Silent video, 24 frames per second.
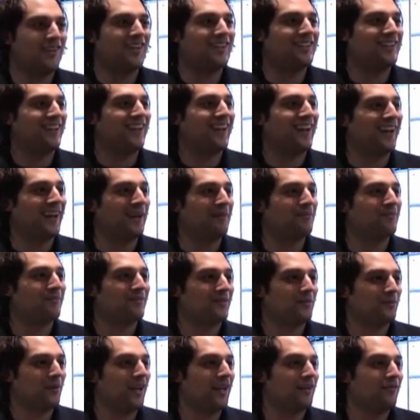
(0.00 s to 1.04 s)
at a
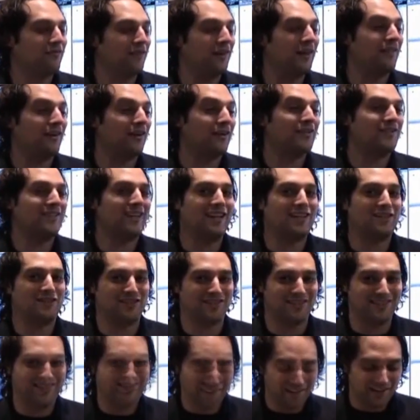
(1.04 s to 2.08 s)
time. We had 5-hour
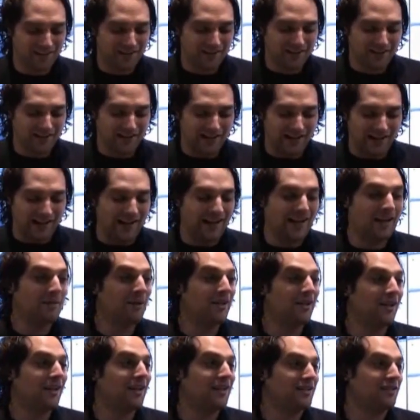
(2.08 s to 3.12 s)
sessions,
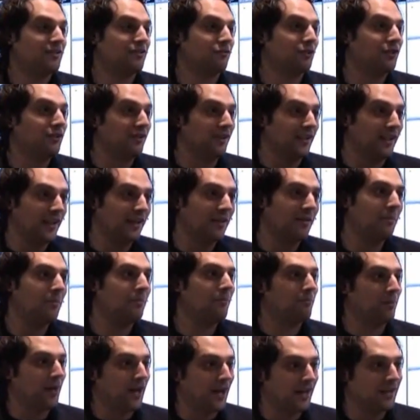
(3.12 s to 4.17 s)
and it's
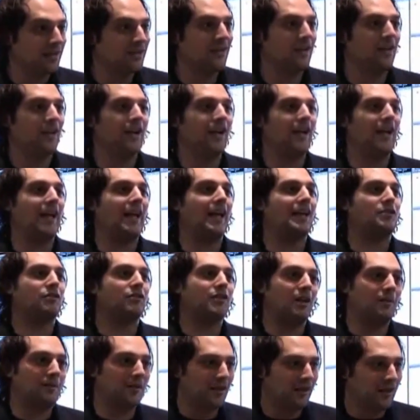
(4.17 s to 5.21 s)
grueling, but I had to
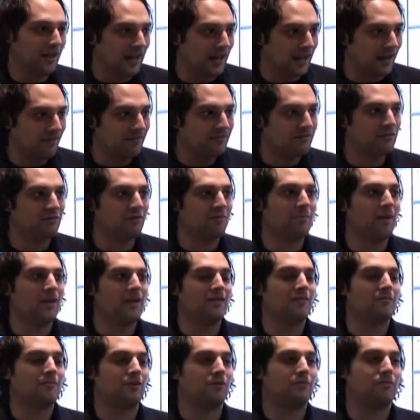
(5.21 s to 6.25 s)
keep it alive to
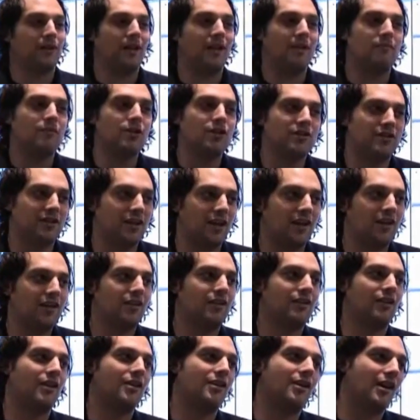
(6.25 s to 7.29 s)
remind them they were playing music,
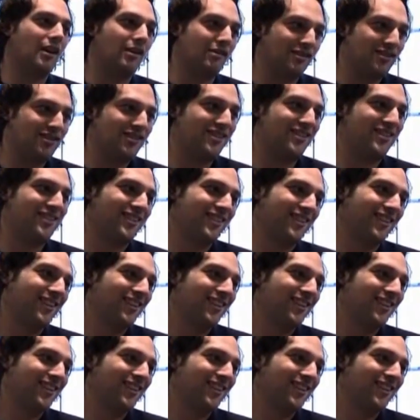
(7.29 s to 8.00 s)
not notes.